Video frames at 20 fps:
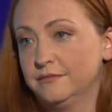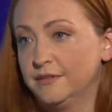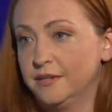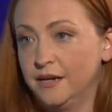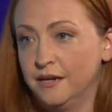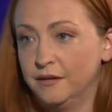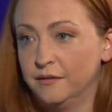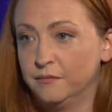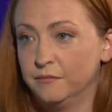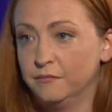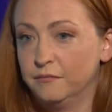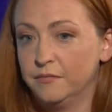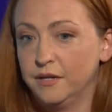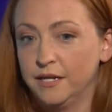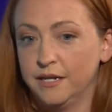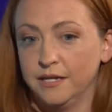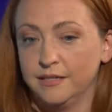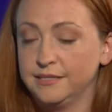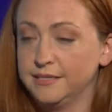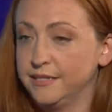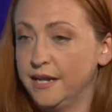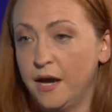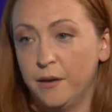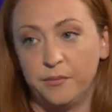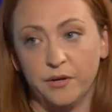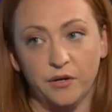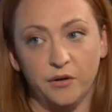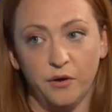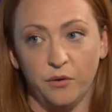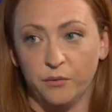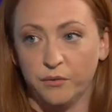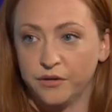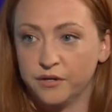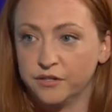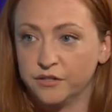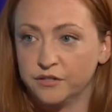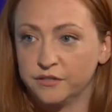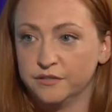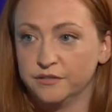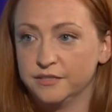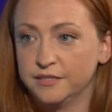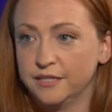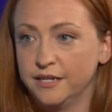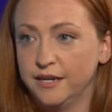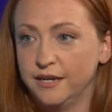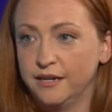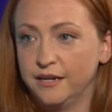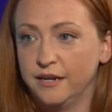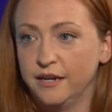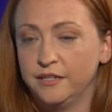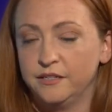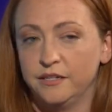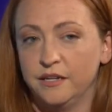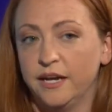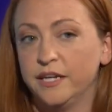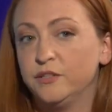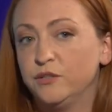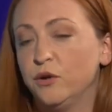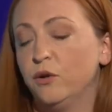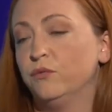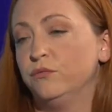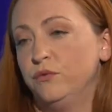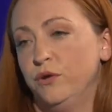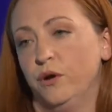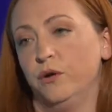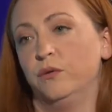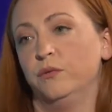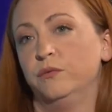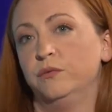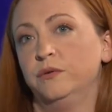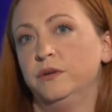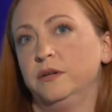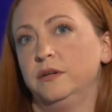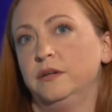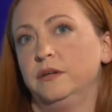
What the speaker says: and I snap at coworkers, and I don't know